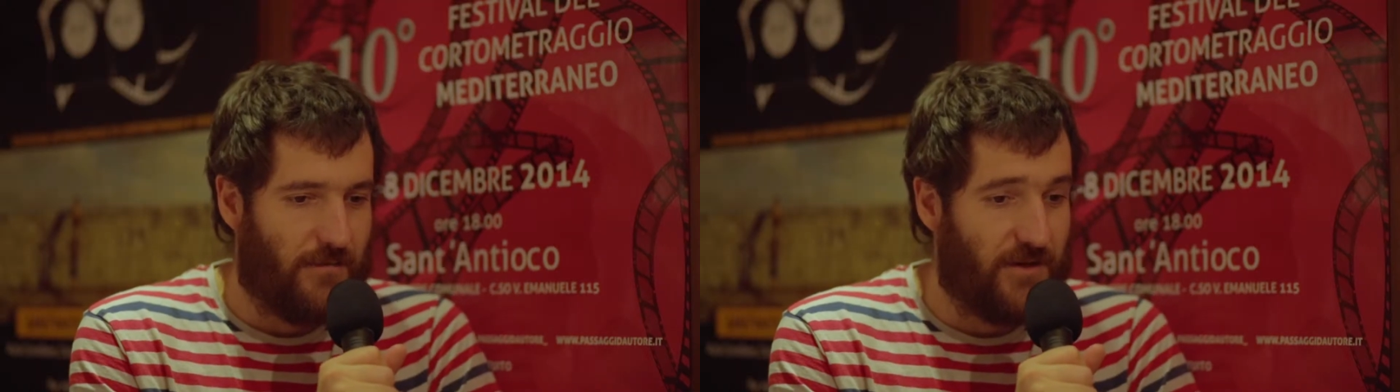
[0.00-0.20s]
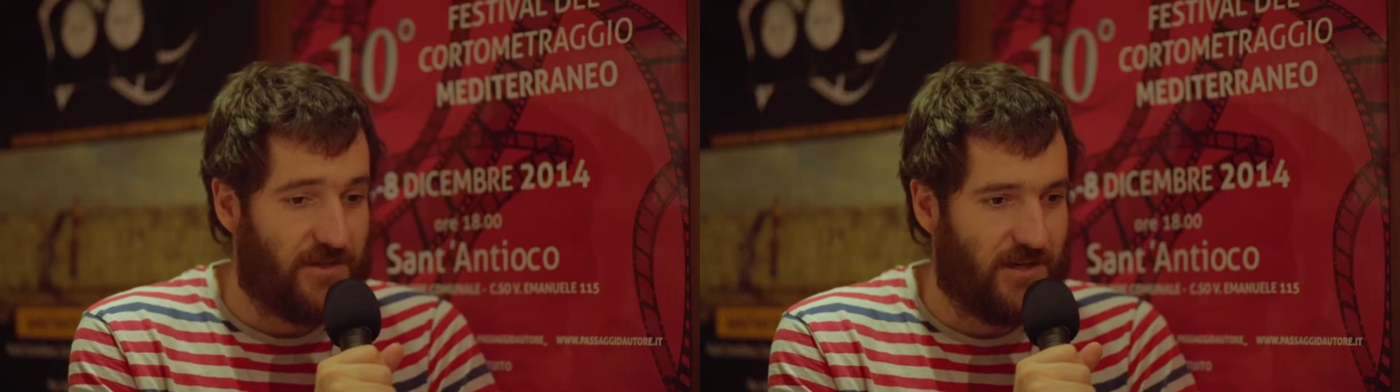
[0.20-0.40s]

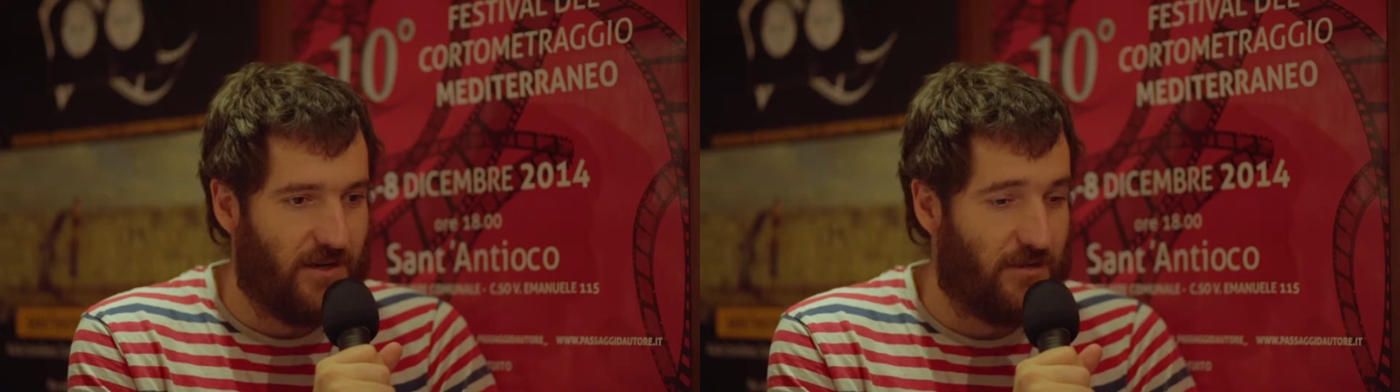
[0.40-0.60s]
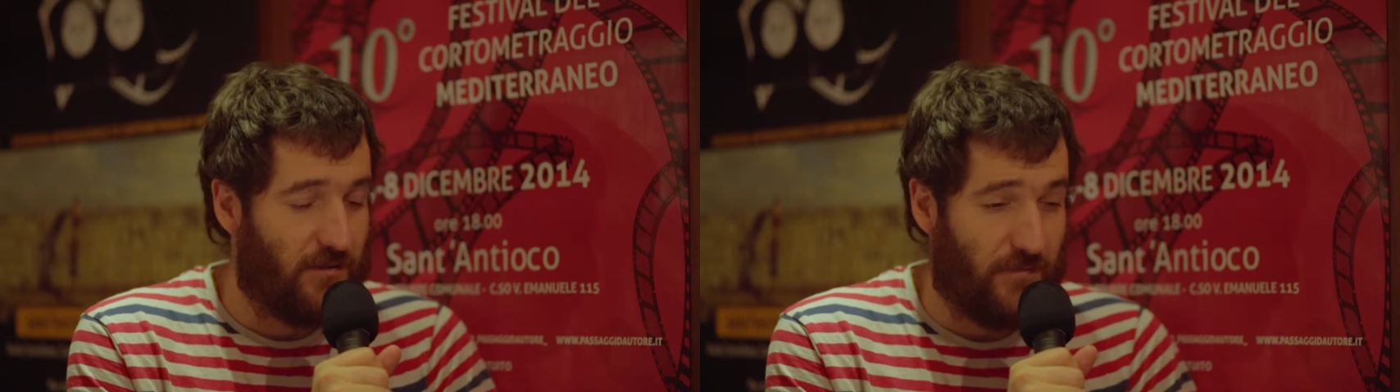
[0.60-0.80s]
There's a
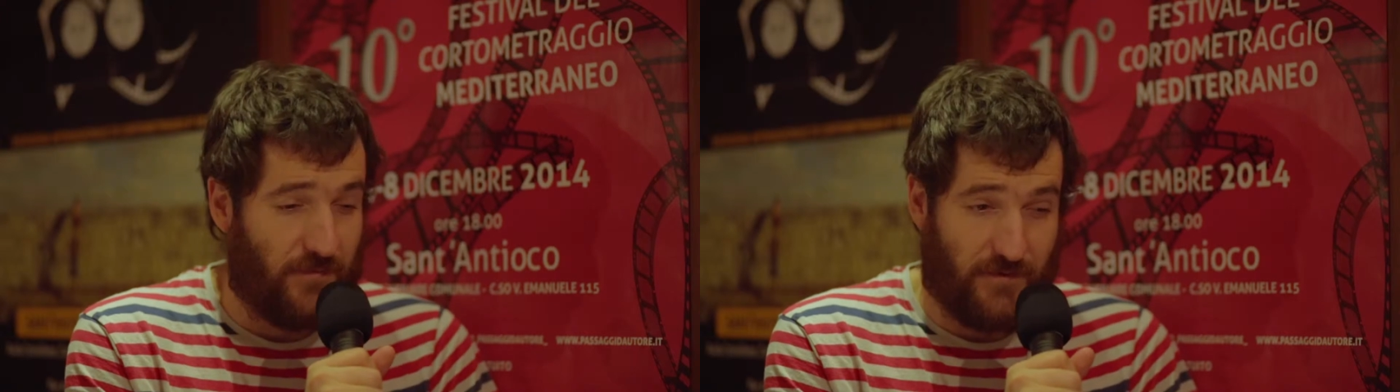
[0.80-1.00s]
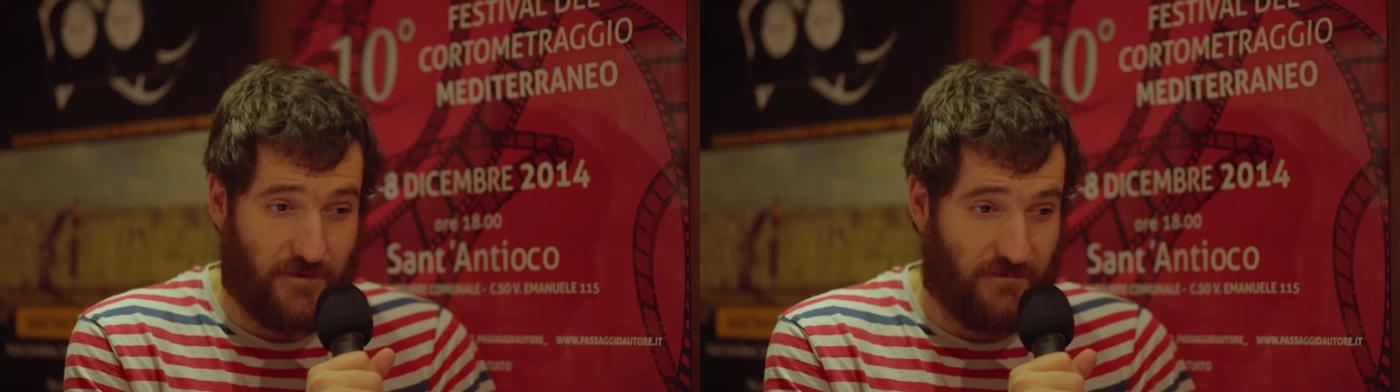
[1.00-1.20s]
lot
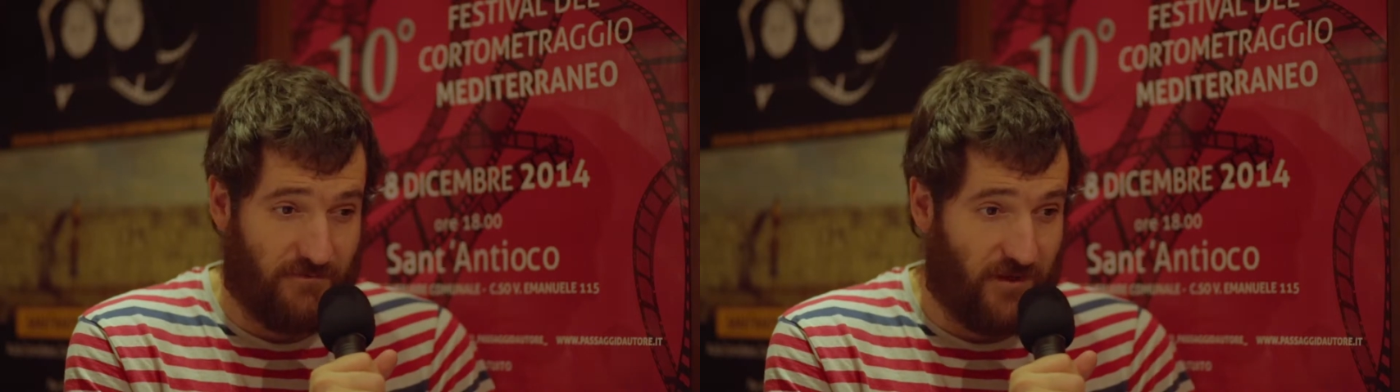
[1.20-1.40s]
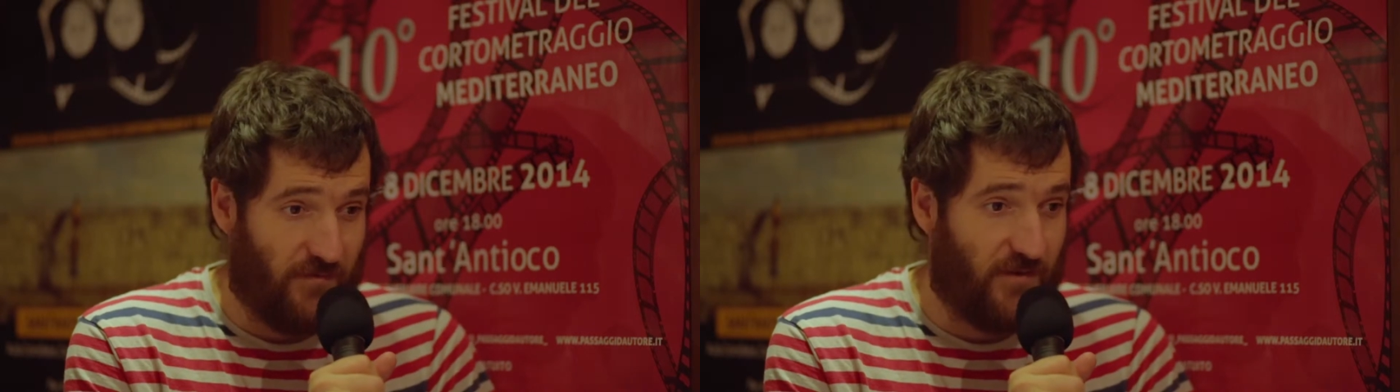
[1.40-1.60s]
of
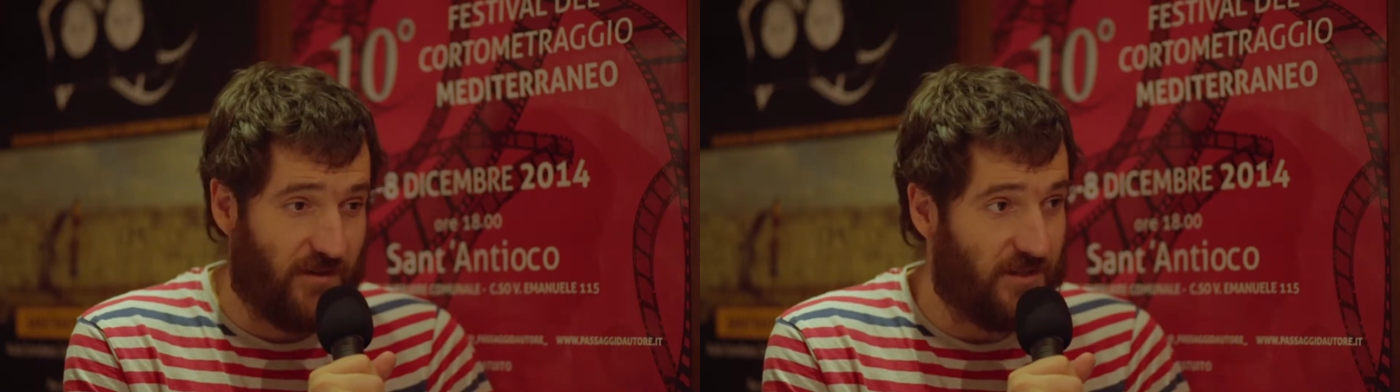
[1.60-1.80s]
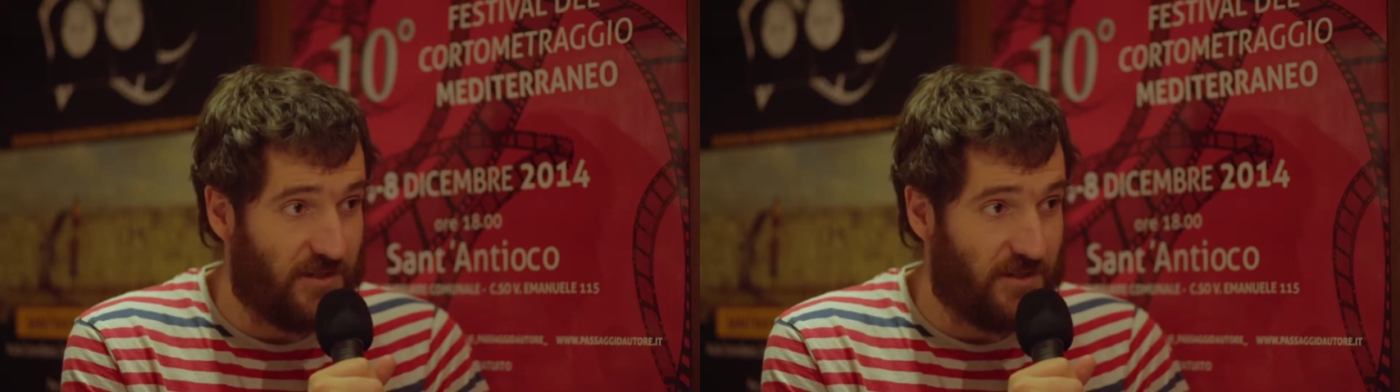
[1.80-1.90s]
different